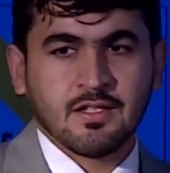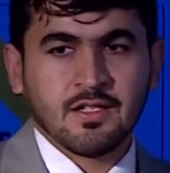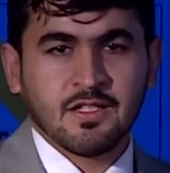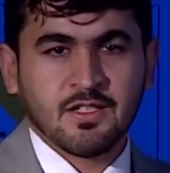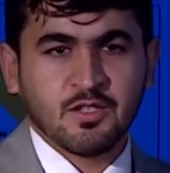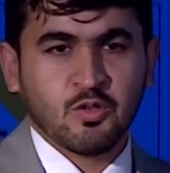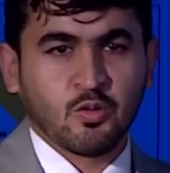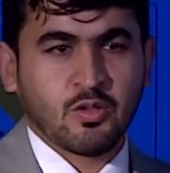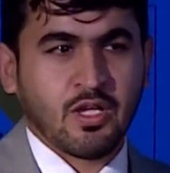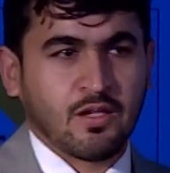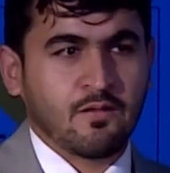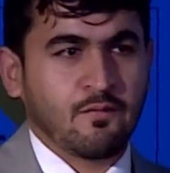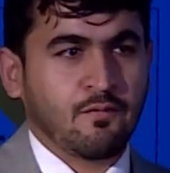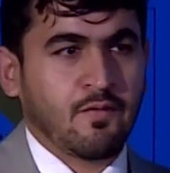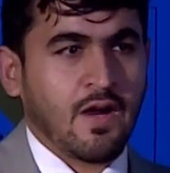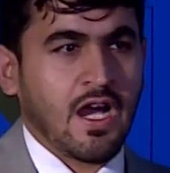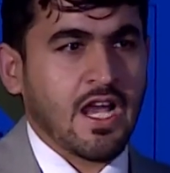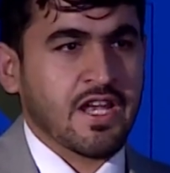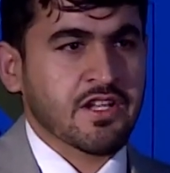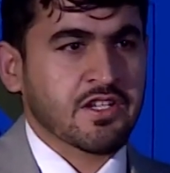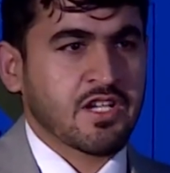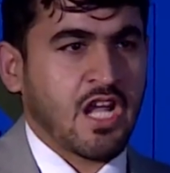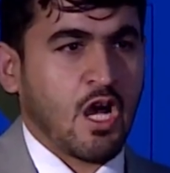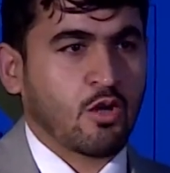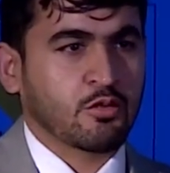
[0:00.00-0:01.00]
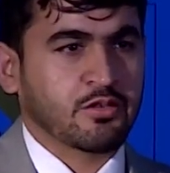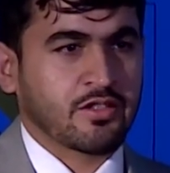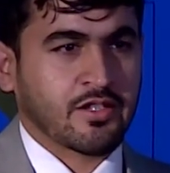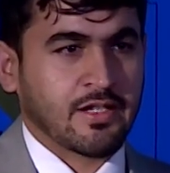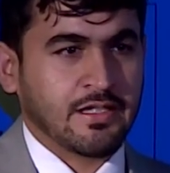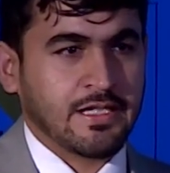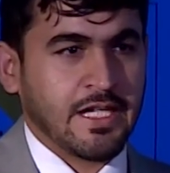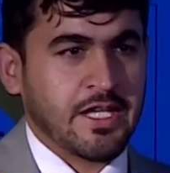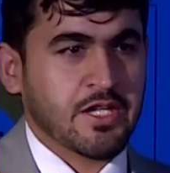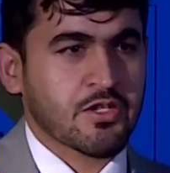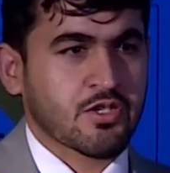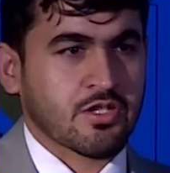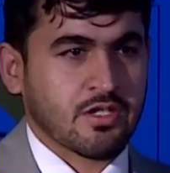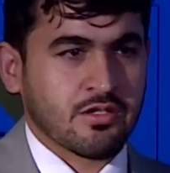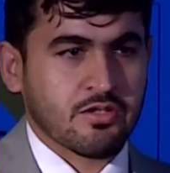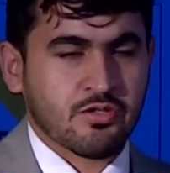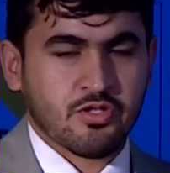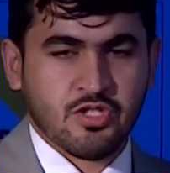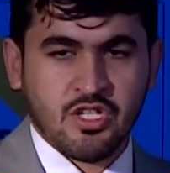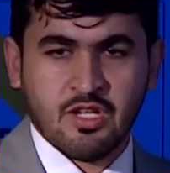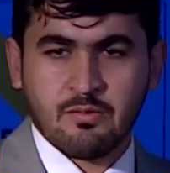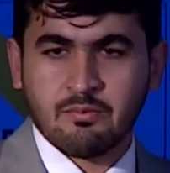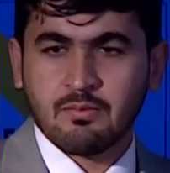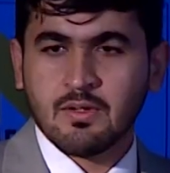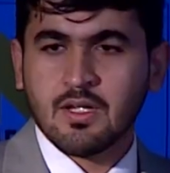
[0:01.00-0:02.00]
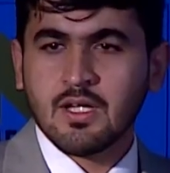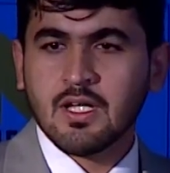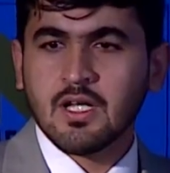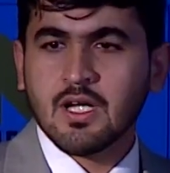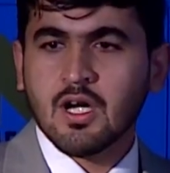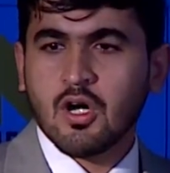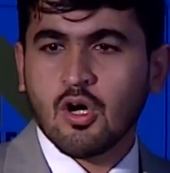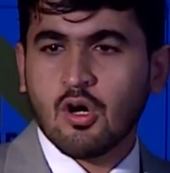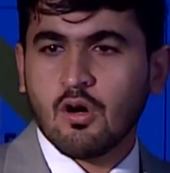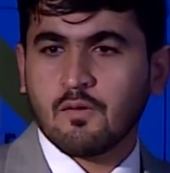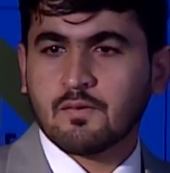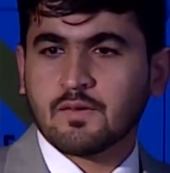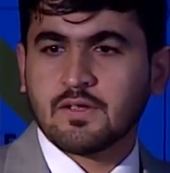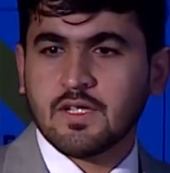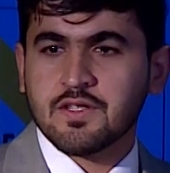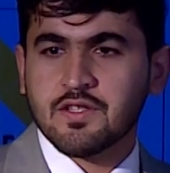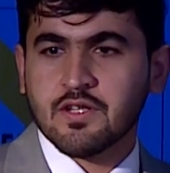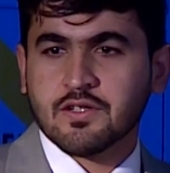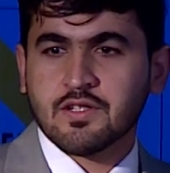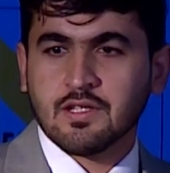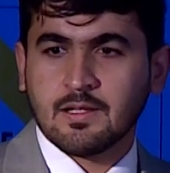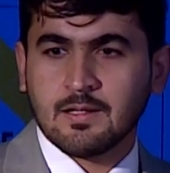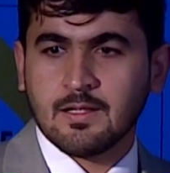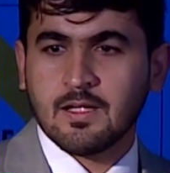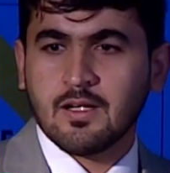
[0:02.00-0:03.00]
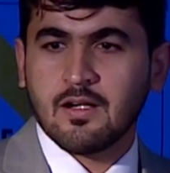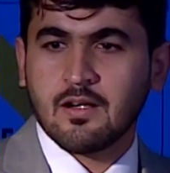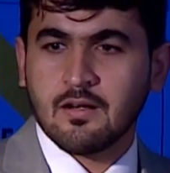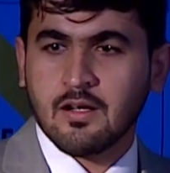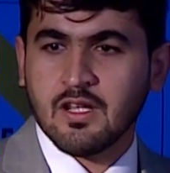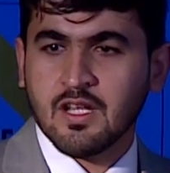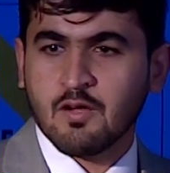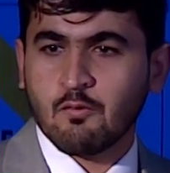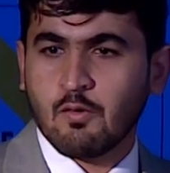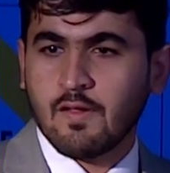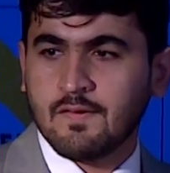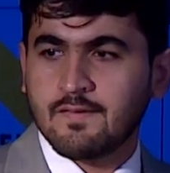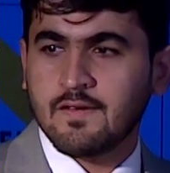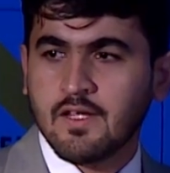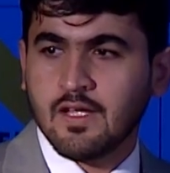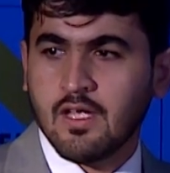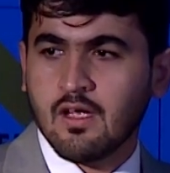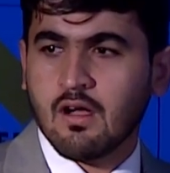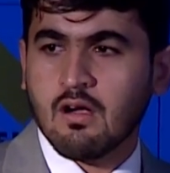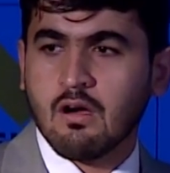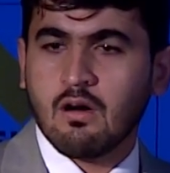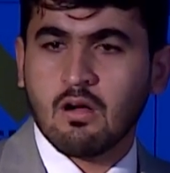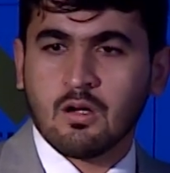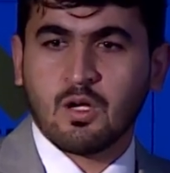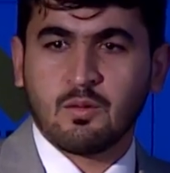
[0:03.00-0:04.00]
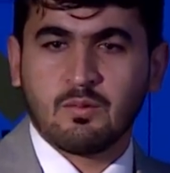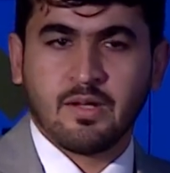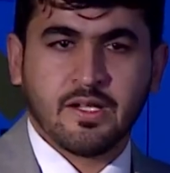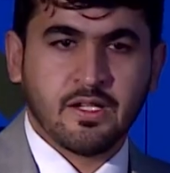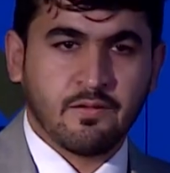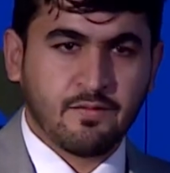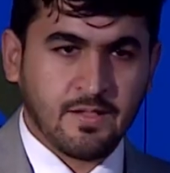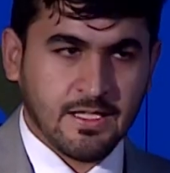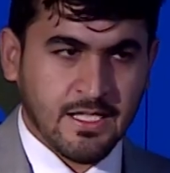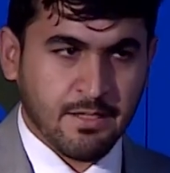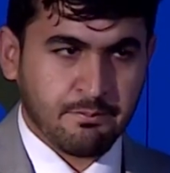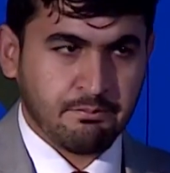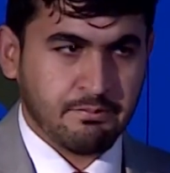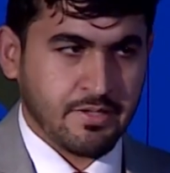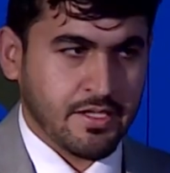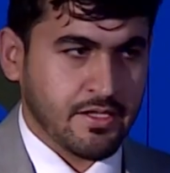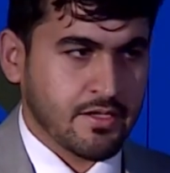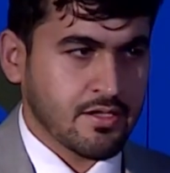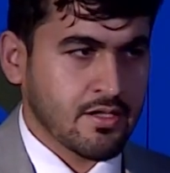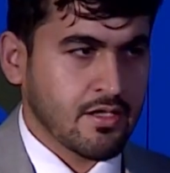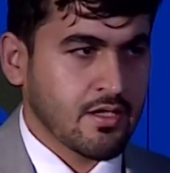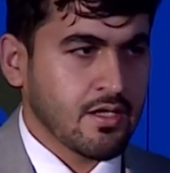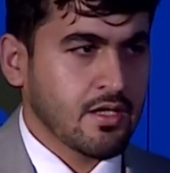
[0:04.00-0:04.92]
you can find out the relationship of digital learning with the economy development,